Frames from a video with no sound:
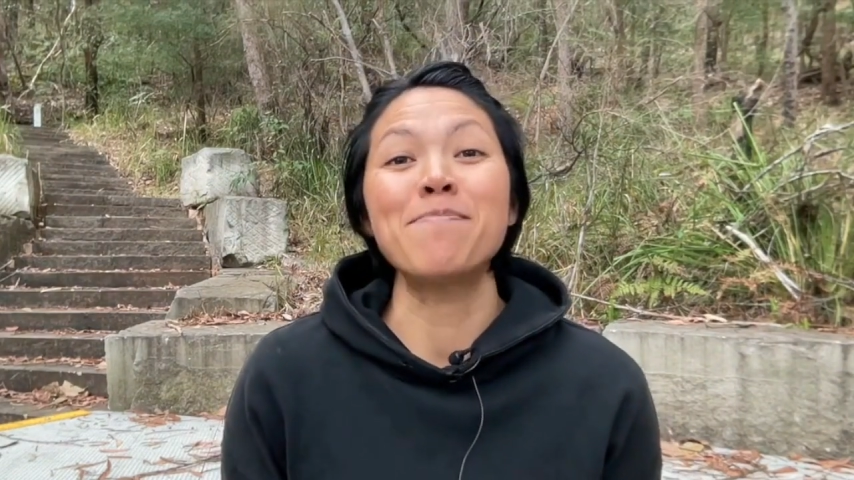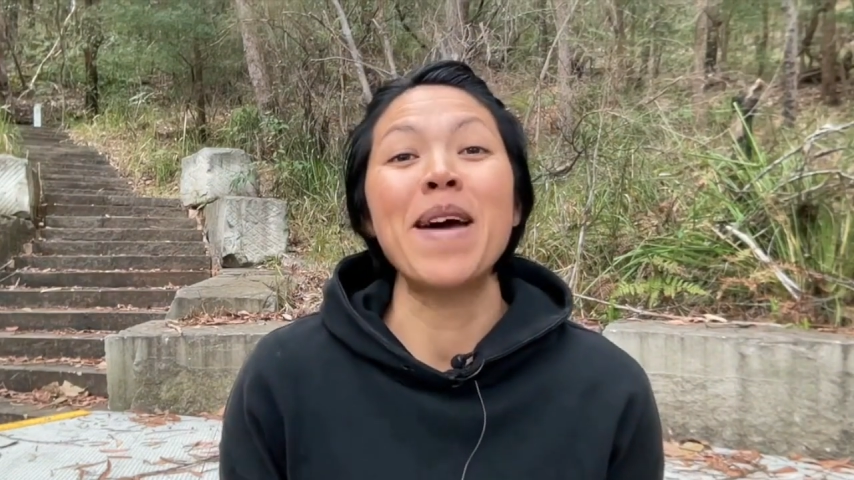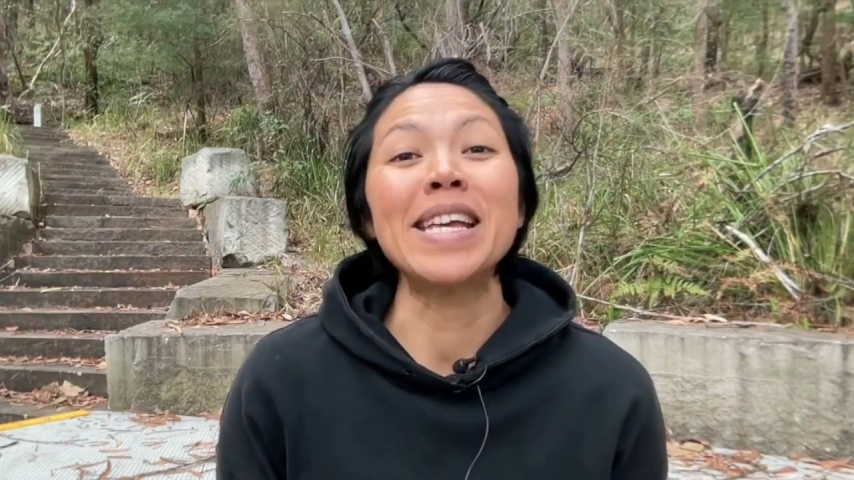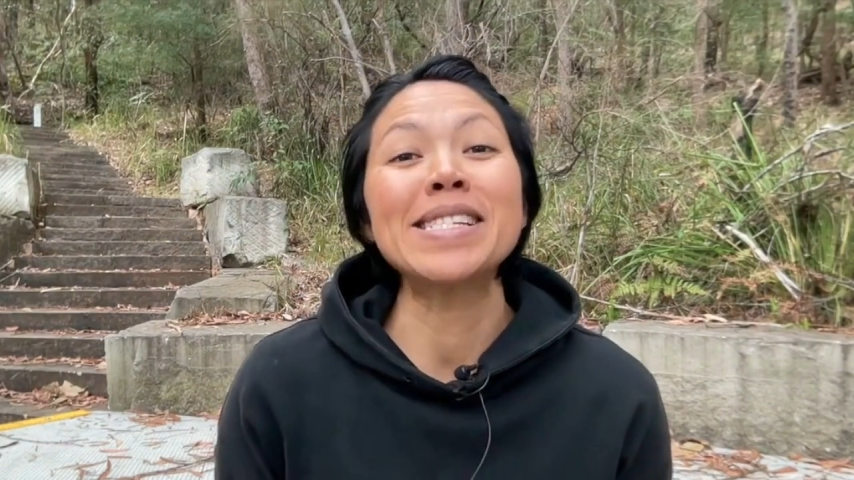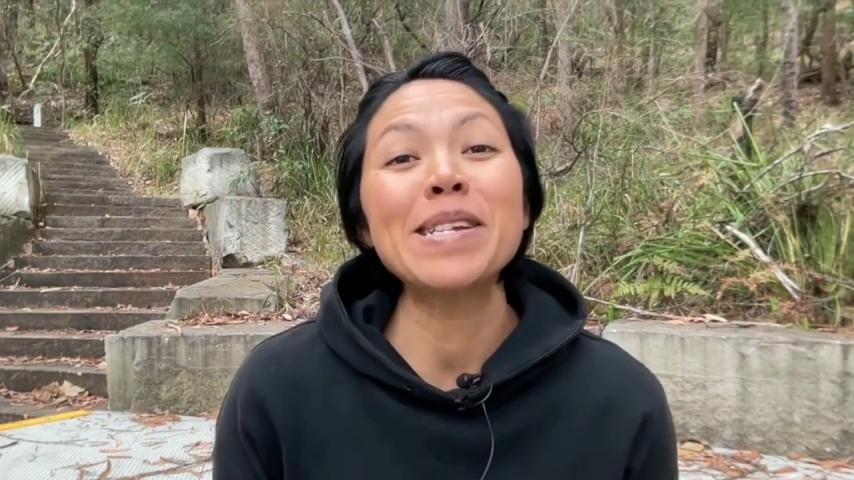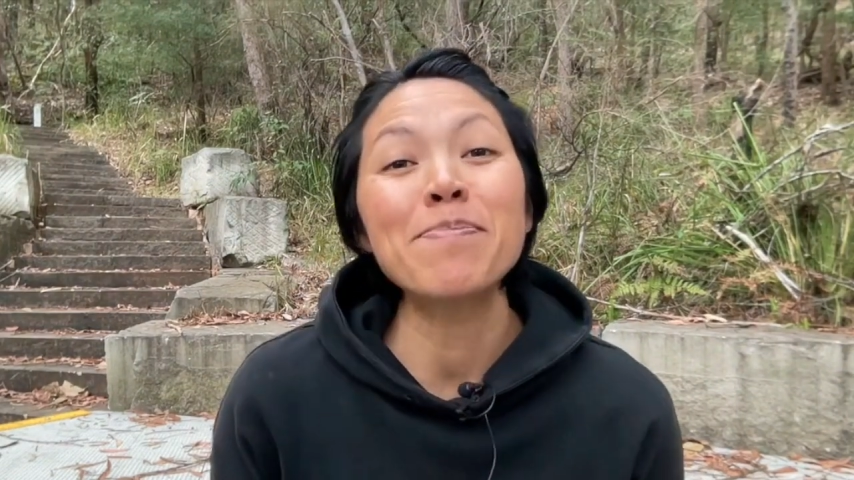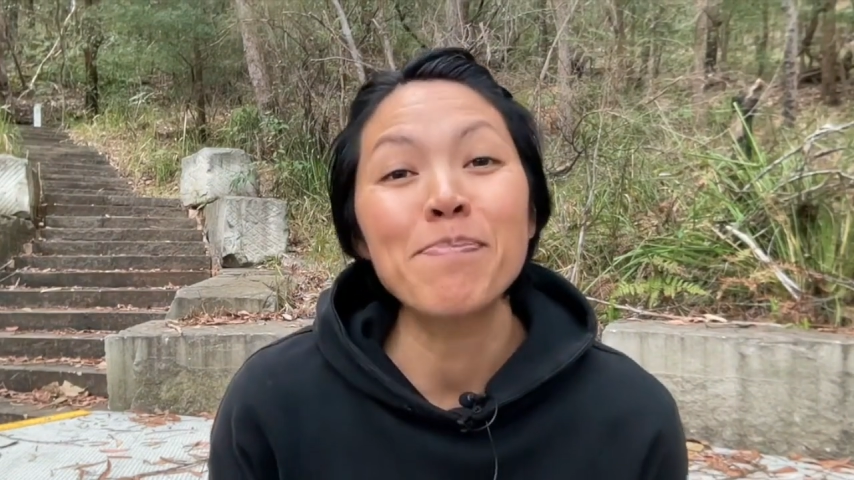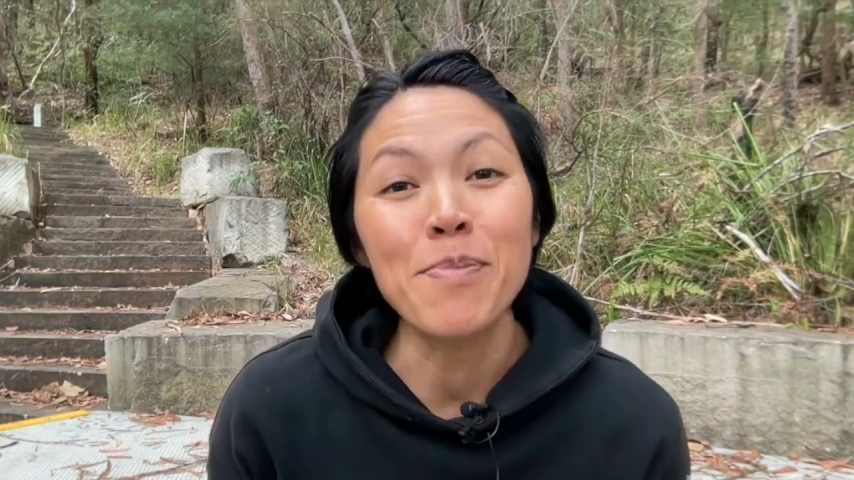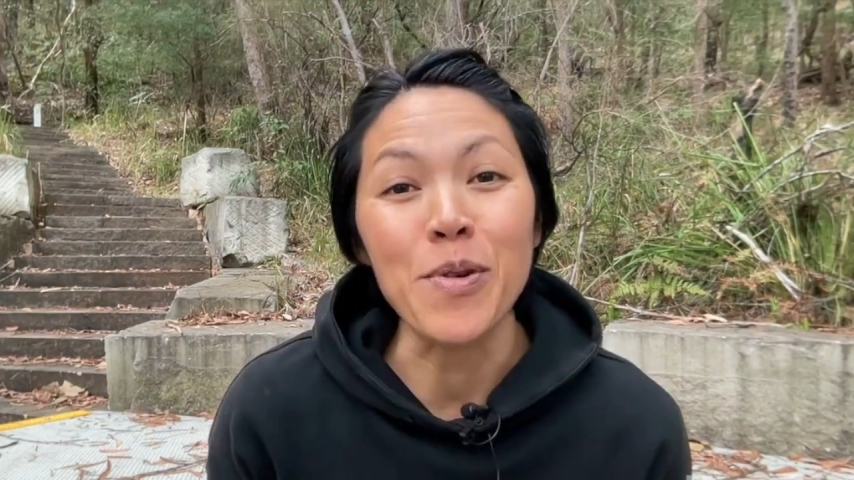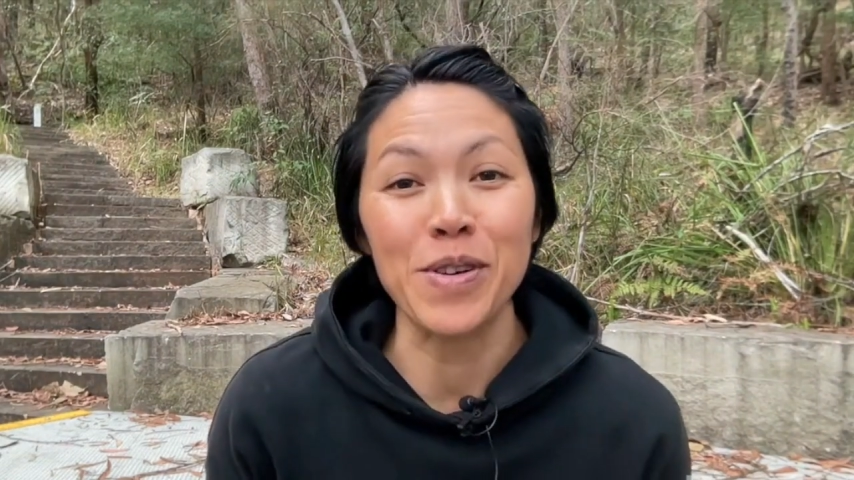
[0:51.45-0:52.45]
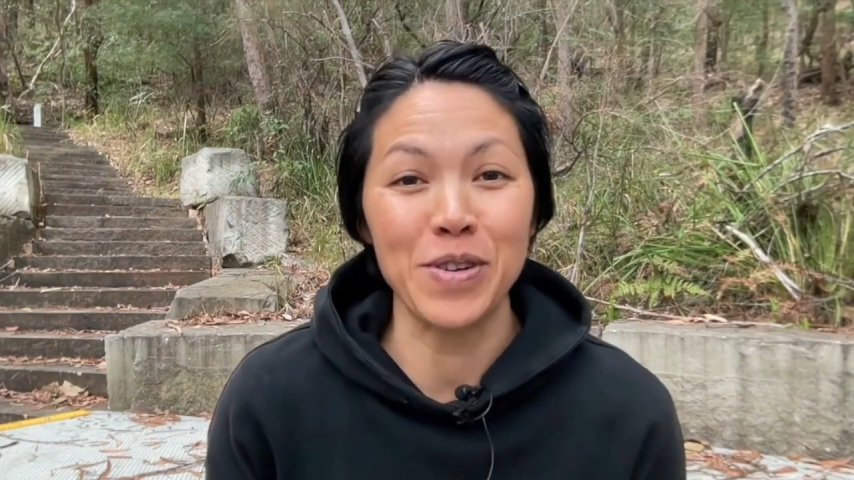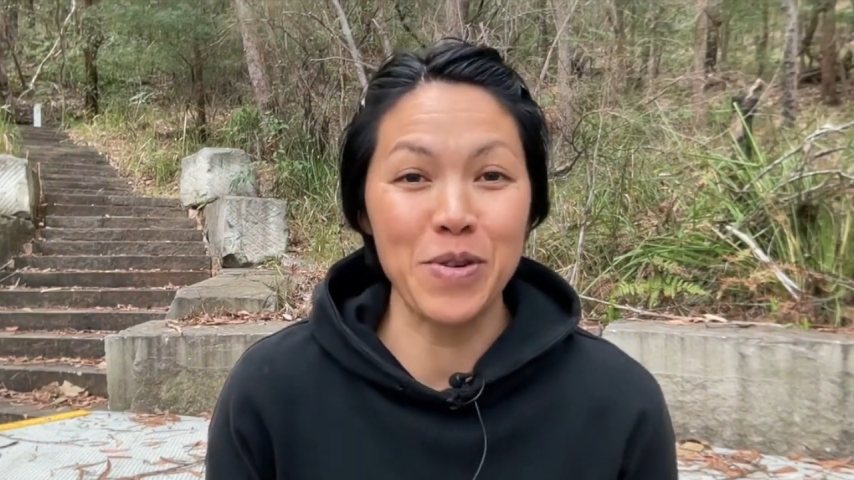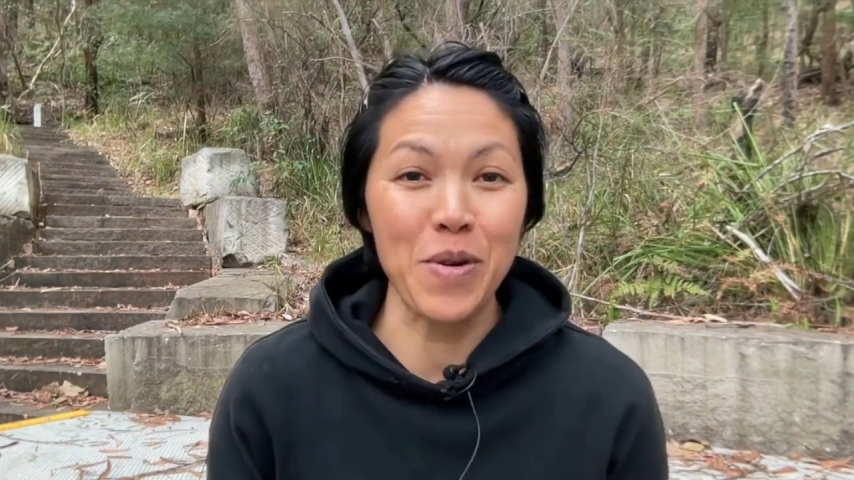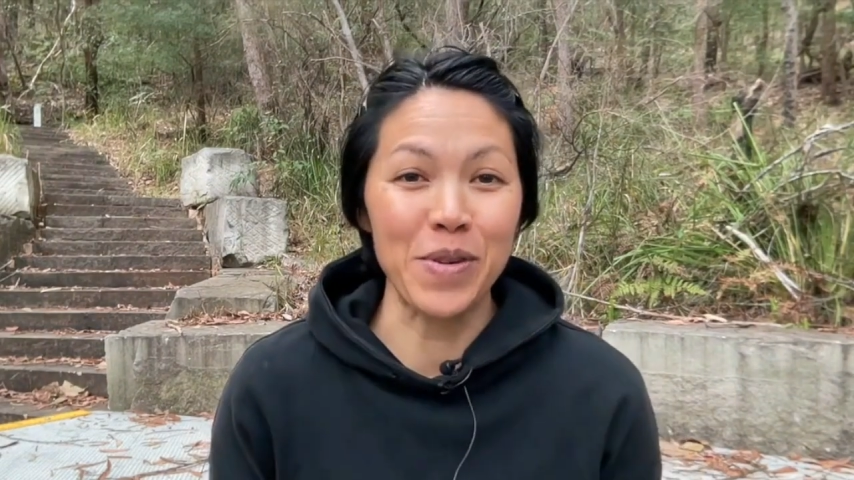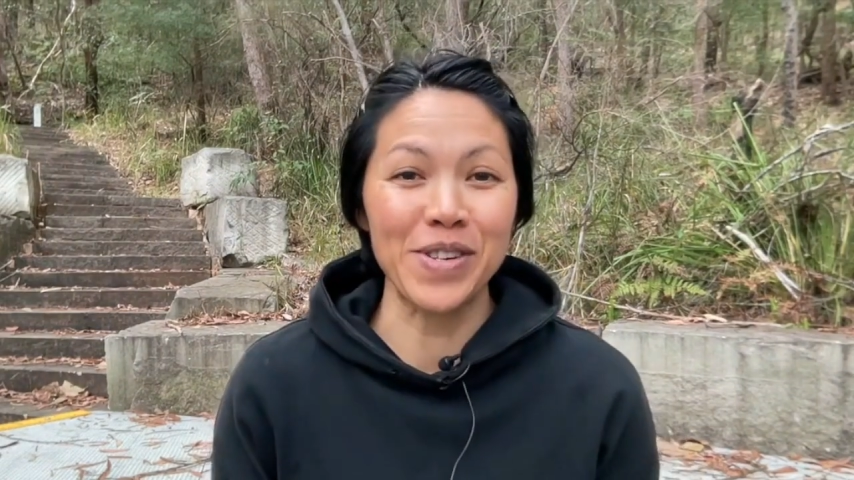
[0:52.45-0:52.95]
amazing book
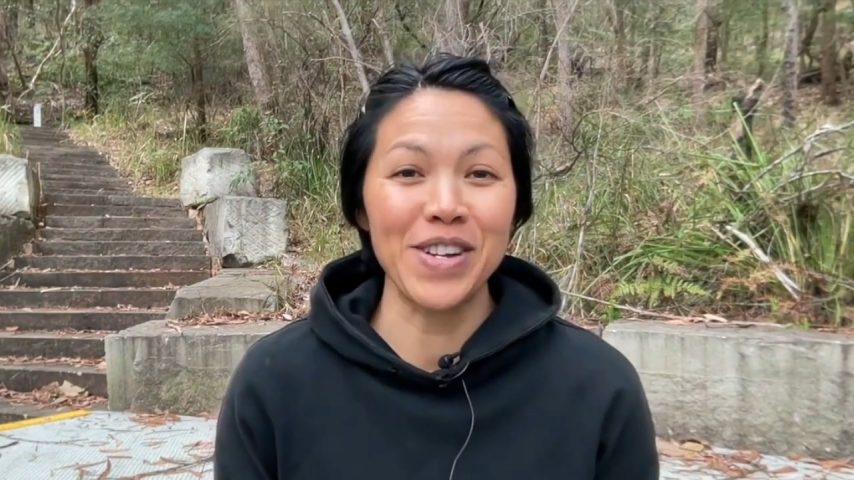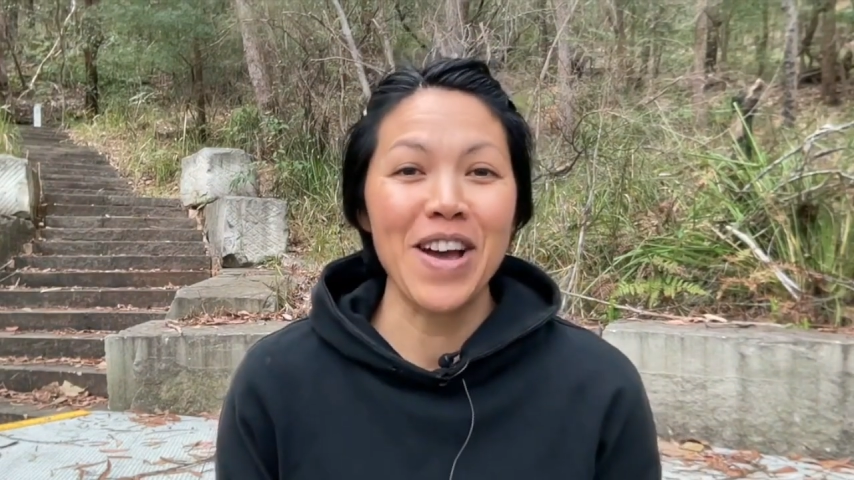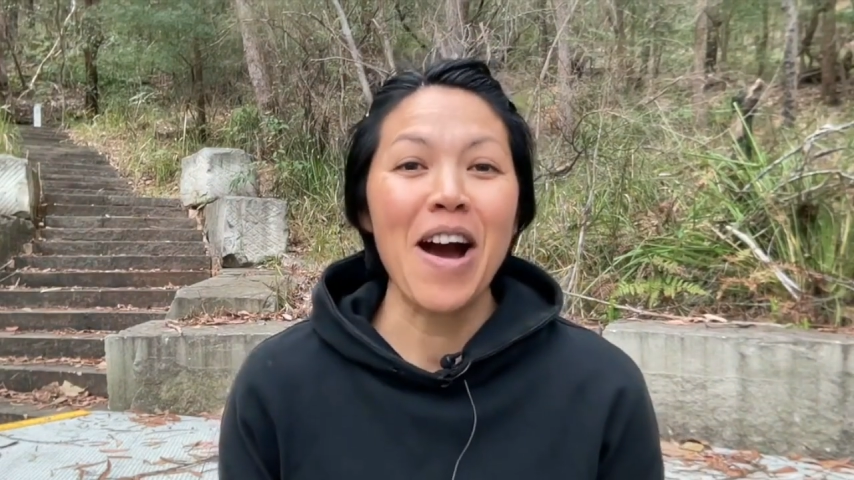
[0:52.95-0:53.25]
called